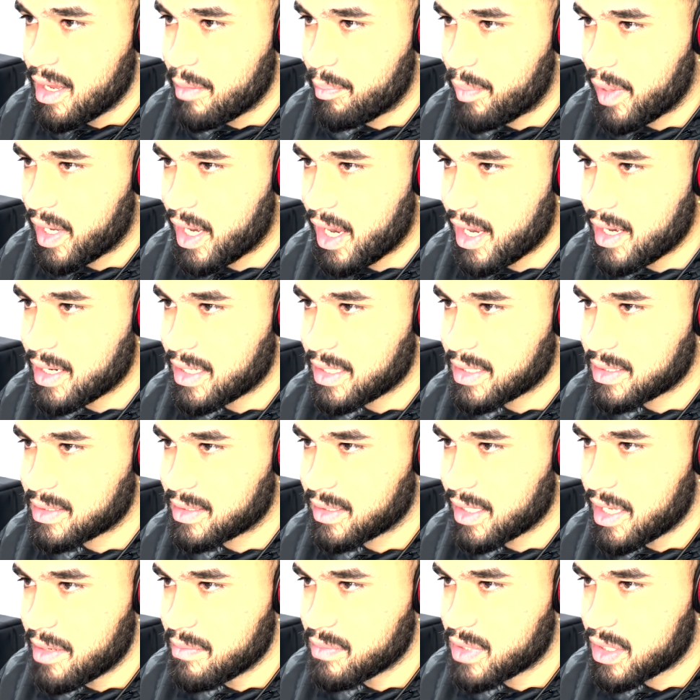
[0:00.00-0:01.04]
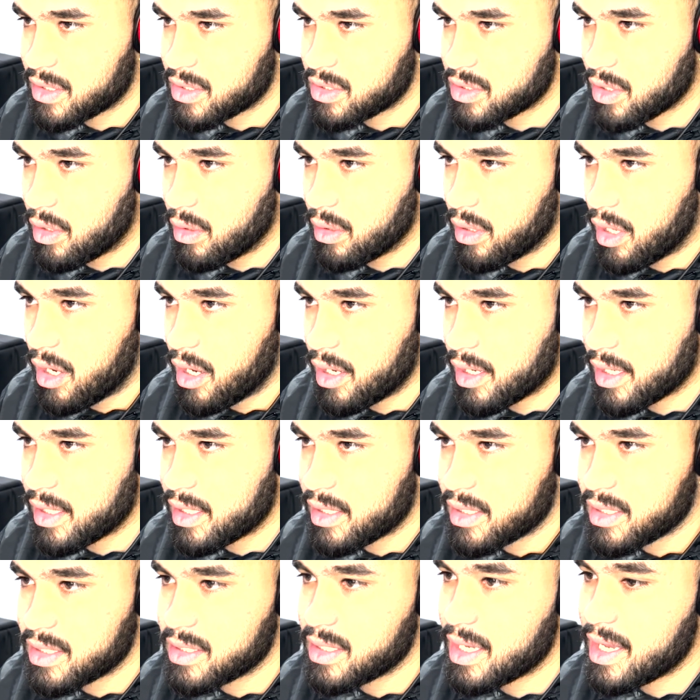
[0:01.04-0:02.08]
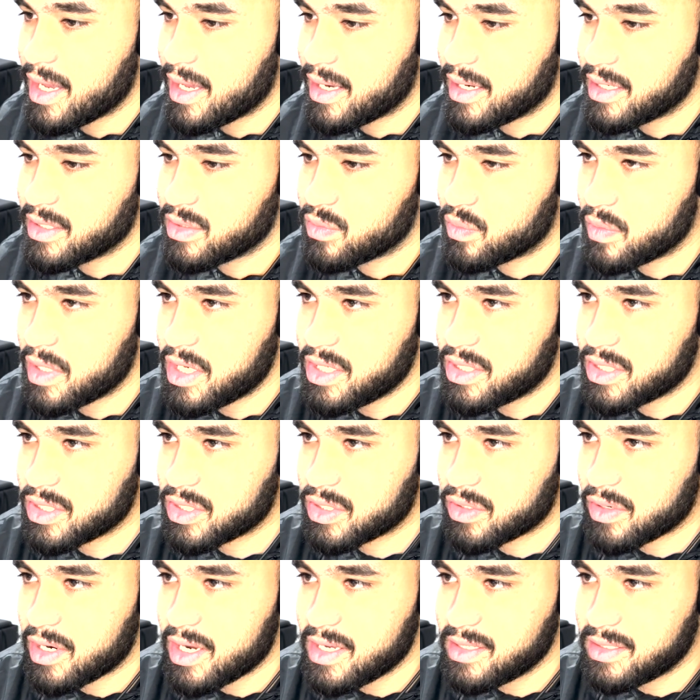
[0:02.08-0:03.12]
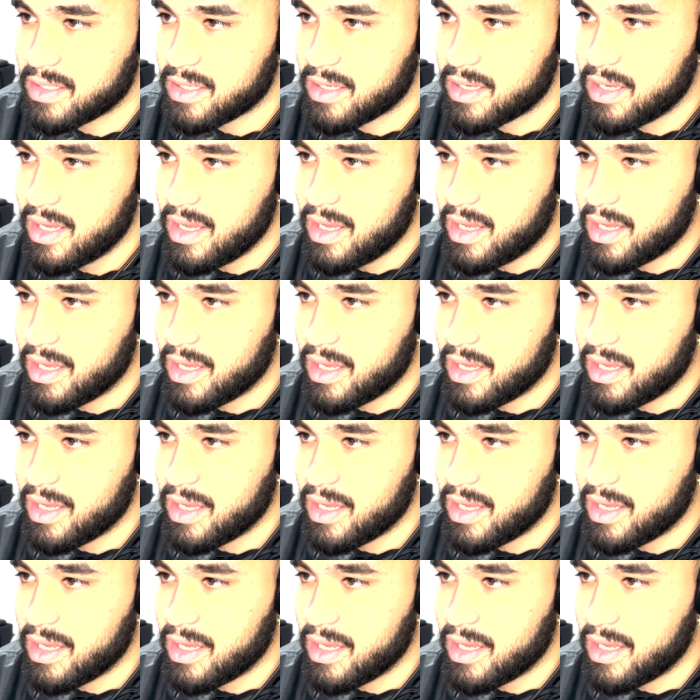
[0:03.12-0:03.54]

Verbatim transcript: Pereira's limbs are so long and his reach is crazy.